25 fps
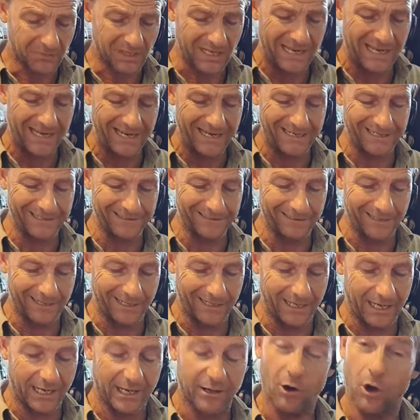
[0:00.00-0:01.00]
And
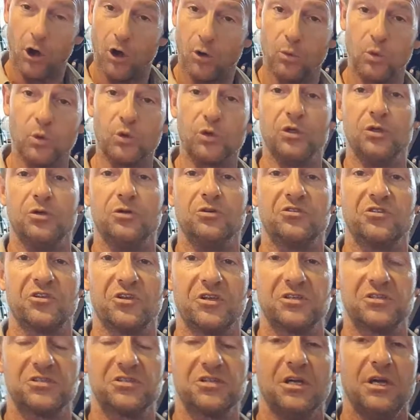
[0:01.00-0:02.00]
I will use
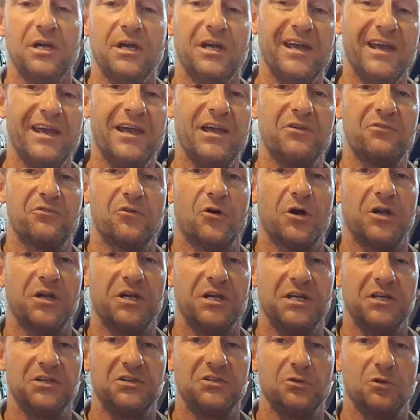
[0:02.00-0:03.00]
this if I
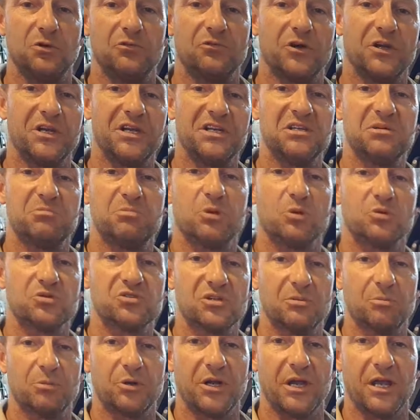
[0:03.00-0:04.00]
need to, if I need to pull
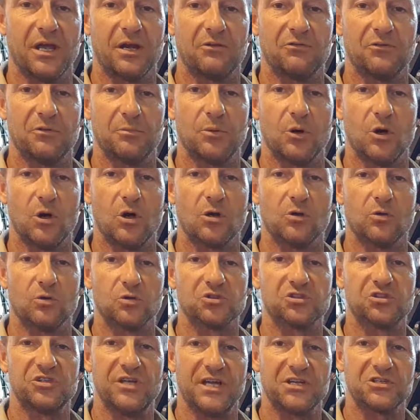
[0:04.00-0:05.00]
somebody out of a bog or
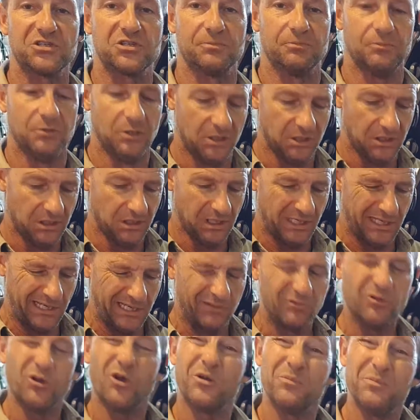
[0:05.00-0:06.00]
snatch them.
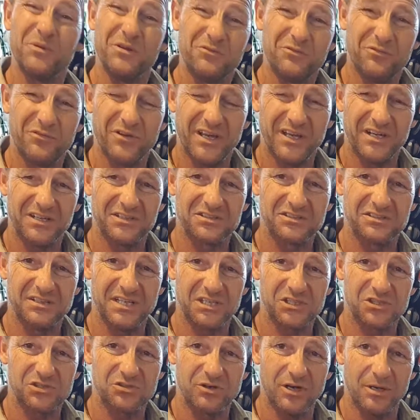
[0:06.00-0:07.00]
Not a big fan of
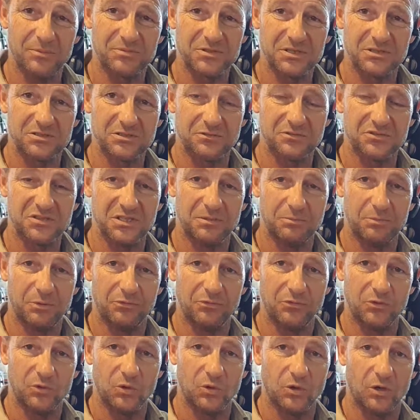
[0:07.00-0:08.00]
snatch straps, as I've said
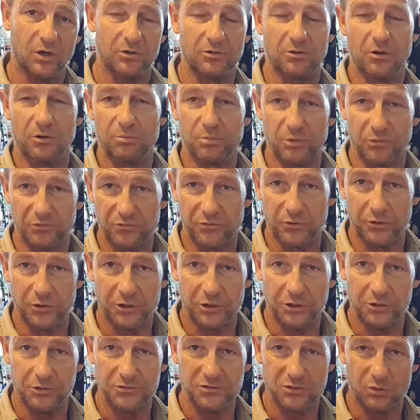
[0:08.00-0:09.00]
before. I'd prefer to
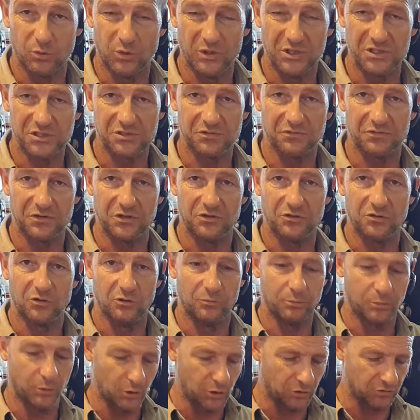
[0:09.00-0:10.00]
use a winch if they're
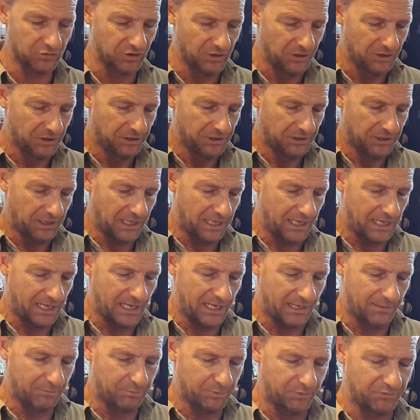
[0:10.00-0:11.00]
too bogged.
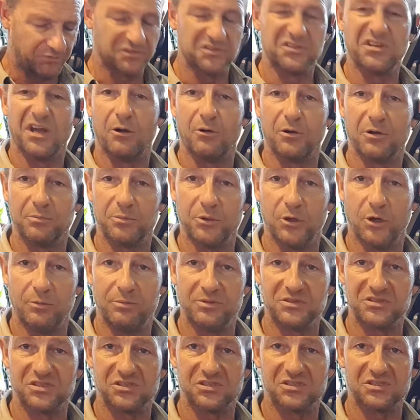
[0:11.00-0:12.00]
But for towing
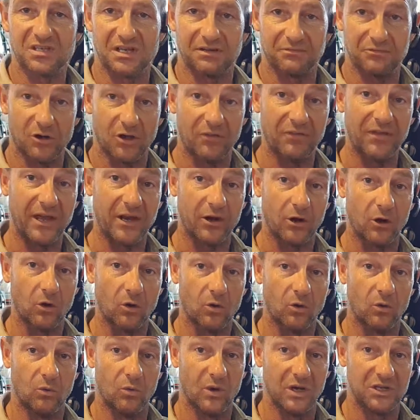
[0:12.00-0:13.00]
purposes and stuff like that, I'll
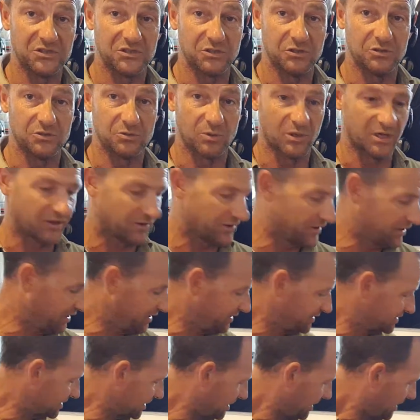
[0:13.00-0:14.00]
always use one of
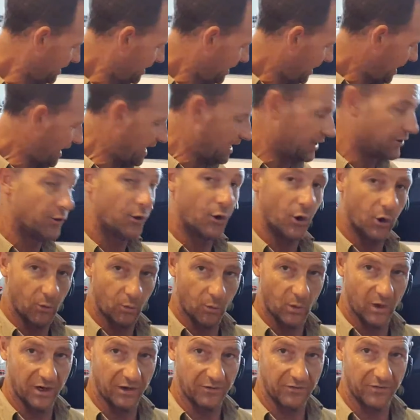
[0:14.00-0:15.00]
these and not one of